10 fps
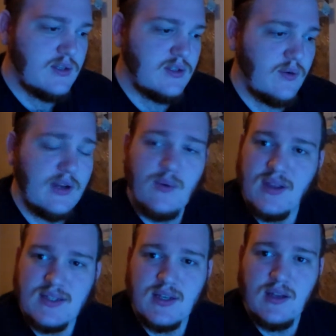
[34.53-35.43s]
So anyway,
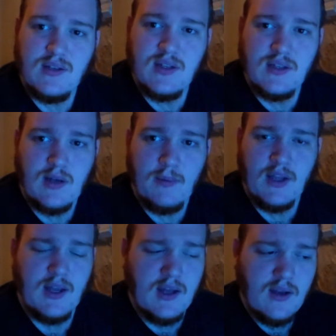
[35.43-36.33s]
let's get into the
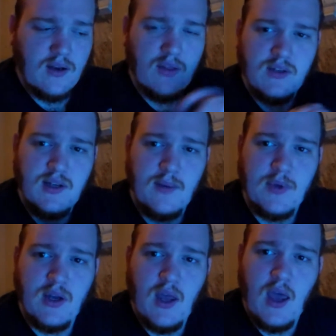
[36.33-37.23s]
topic at hand. The
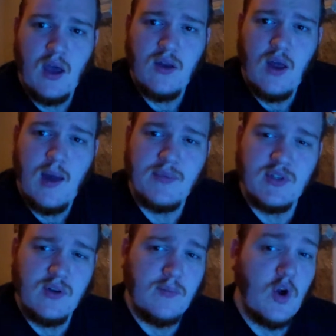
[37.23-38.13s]
topic at
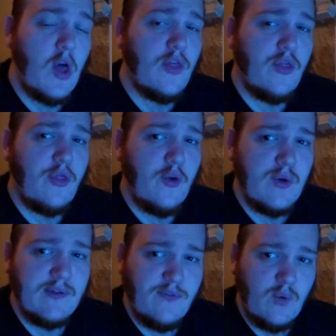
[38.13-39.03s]
episode number
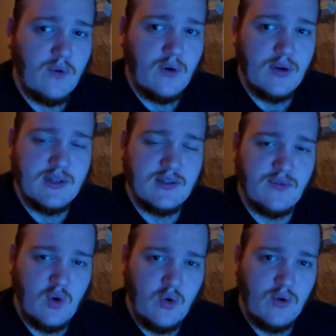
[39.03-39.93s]
34 is,
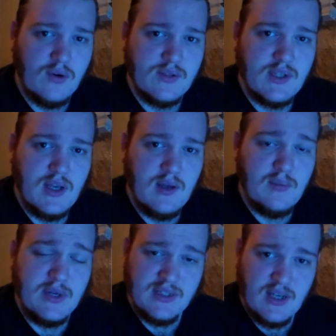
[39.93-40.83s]
of course,
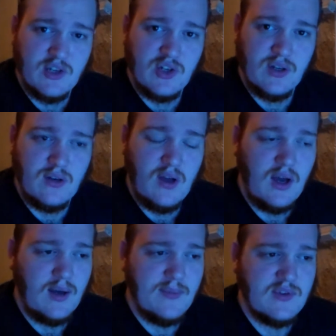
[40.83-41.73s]
possession.
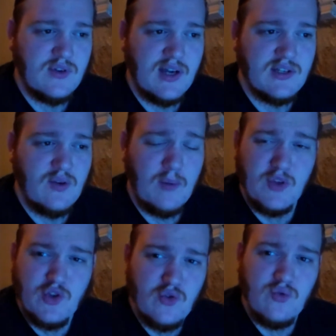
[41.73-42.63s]
As you guys know, I'm
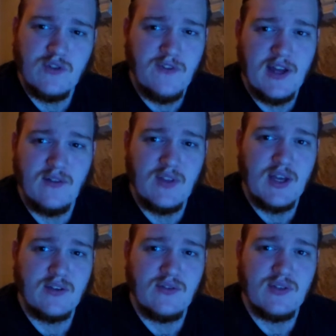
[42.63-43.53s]
a huge fan of
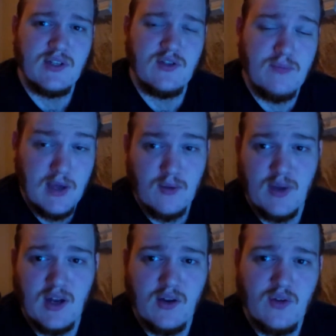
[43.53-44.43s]
The Exorcist. You may or
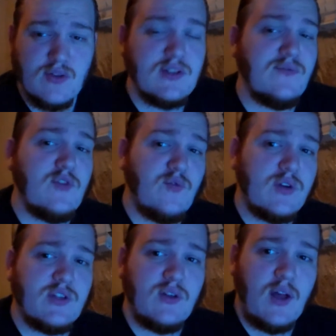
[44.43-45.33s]
may not know this. If you've
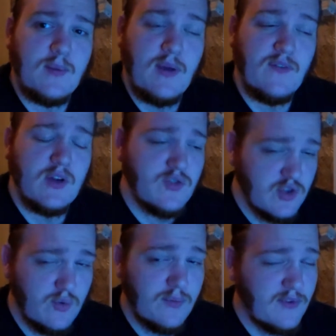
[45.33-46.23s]
watched a lot of my
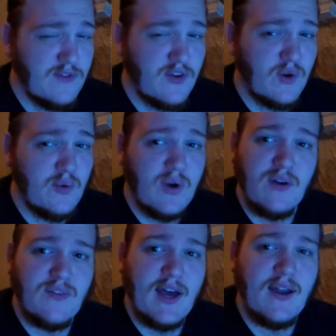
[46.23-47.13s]
videos, you will be very
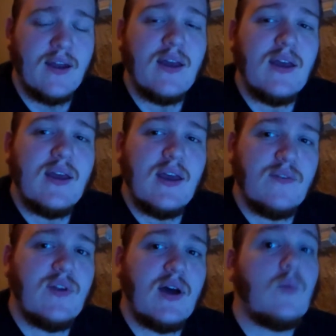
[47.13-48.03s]
aware of that.
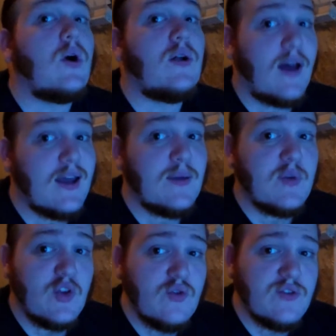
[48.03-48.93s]
If not, well, I
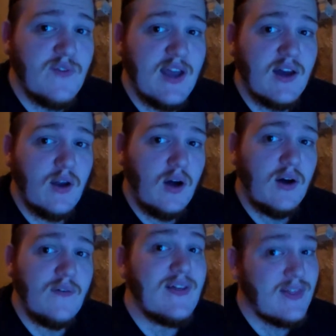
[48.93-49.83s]
am a huge fan
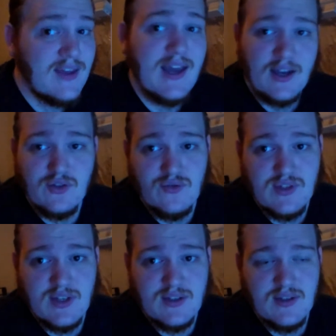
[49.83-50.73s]
of The
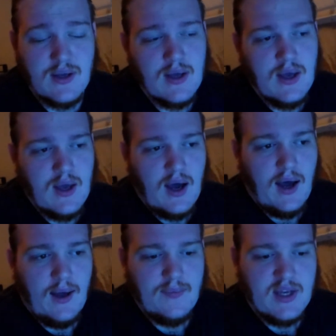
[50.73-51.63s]
Exorcist.
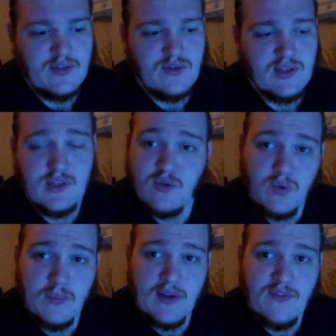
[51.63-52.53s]
The Exorcist is
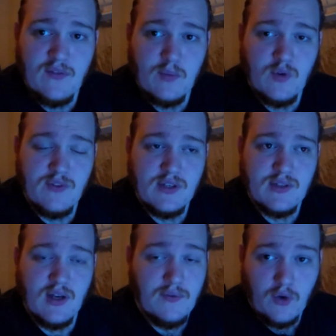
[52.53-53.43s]
one of my favorite
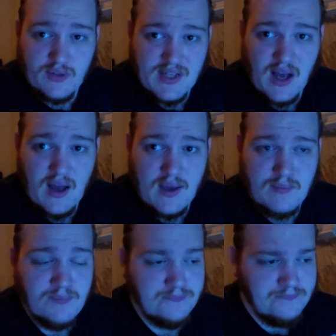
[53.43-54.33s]
movies of all
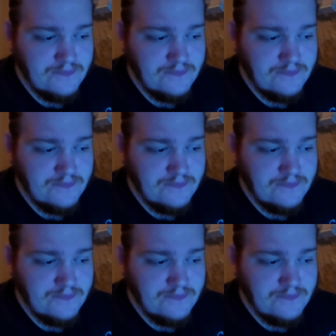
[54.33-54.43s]
time.